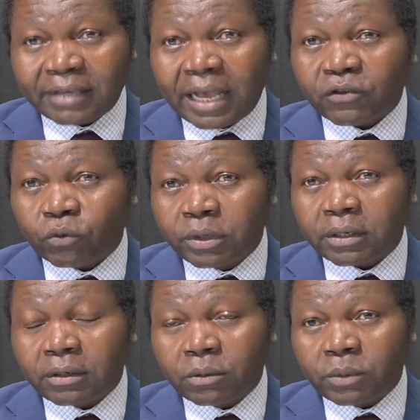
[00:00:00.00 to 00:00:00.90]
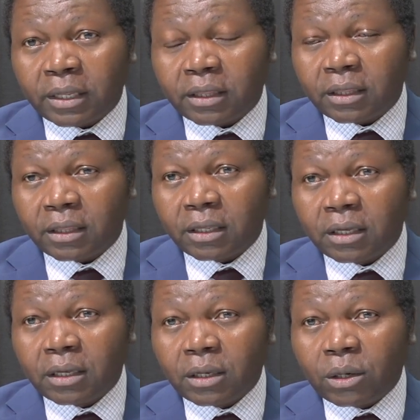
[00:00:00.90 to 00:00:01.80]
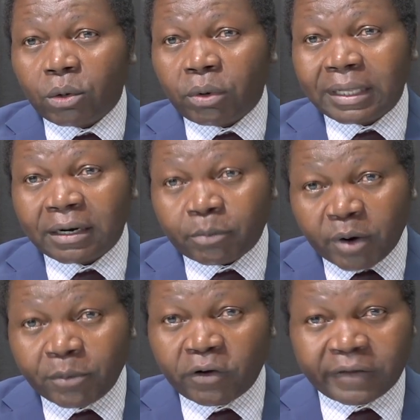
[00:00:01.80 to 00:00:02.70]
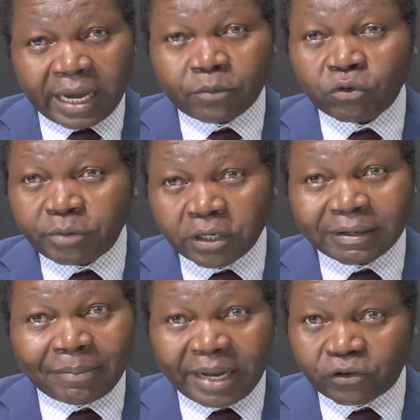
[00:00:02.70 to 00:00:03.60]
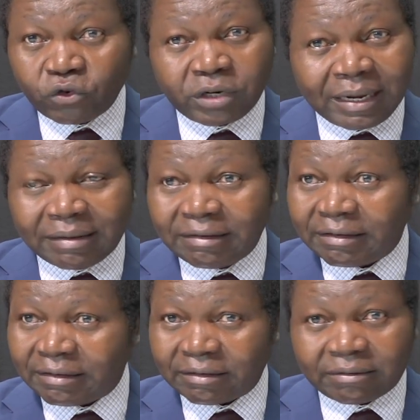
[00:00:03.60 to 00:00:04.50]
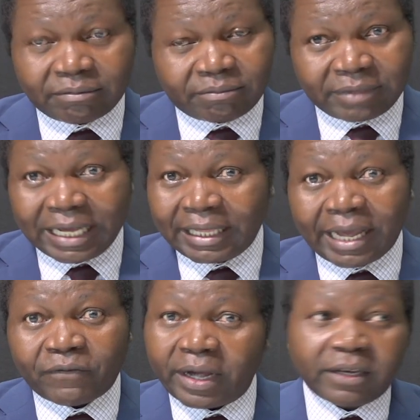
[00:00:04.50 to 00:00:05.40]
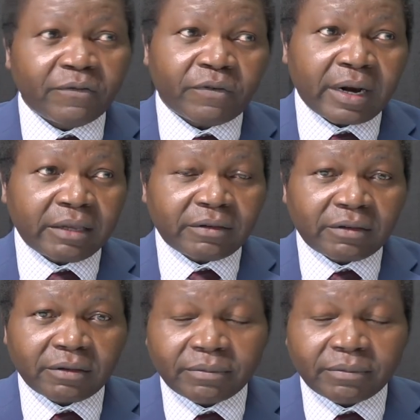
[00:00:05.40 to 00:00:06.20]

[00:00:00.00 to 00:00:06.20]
has with the Republic of Cameroon, because Ambazonians think they are fighting France.